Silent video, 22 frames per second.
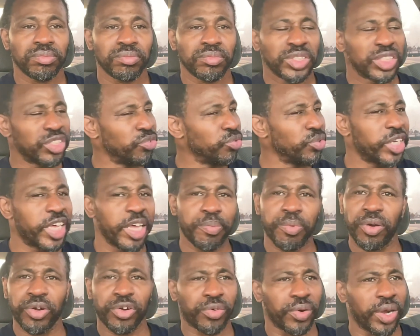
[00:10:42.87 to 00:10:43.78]
You can
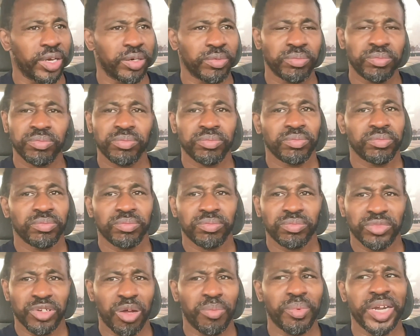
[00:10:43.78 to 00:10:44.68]
keep on creating them.
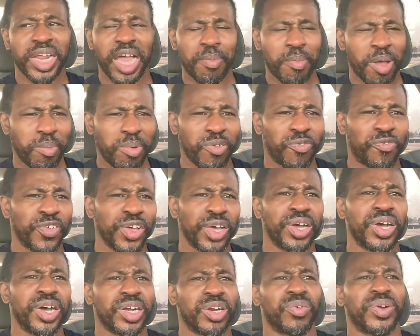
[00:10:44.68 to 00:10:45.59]
You know what I mean? That make me feel
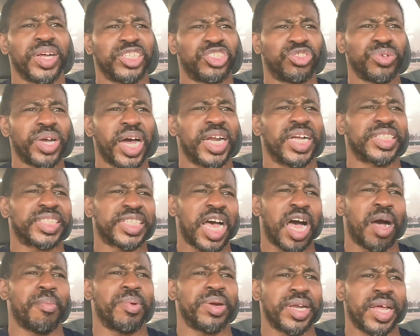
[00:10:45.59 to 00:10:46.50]
good though that you got the
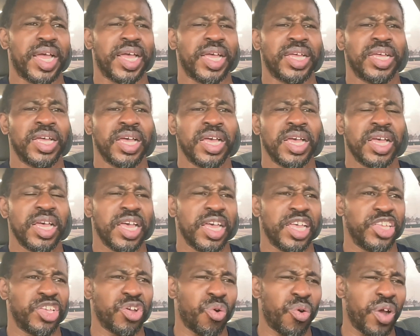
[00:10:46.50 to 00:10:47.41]
time of day
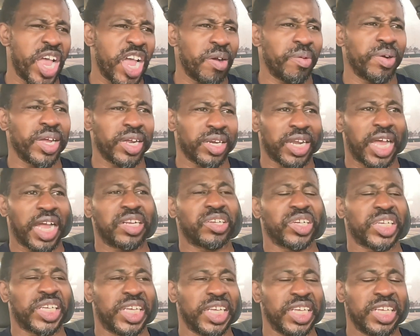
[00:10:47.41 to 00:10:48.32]
in your everyday life
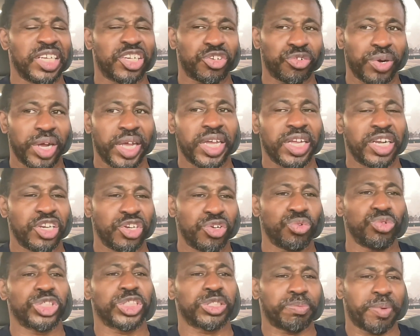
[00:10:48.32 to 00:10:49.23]
to keep creating
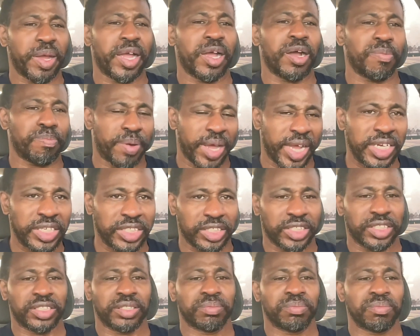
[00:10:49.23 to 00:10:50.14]
new spam
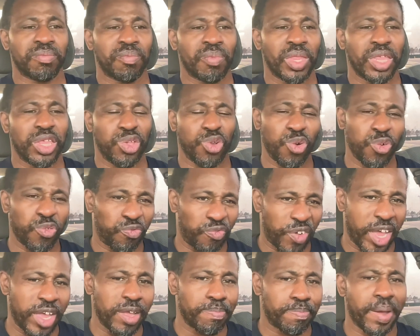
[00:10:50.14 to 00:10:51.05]
pages, new
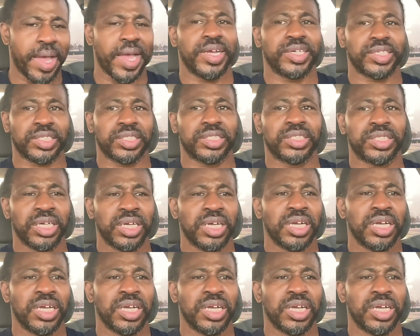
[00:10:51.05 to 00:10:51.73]
fake pages,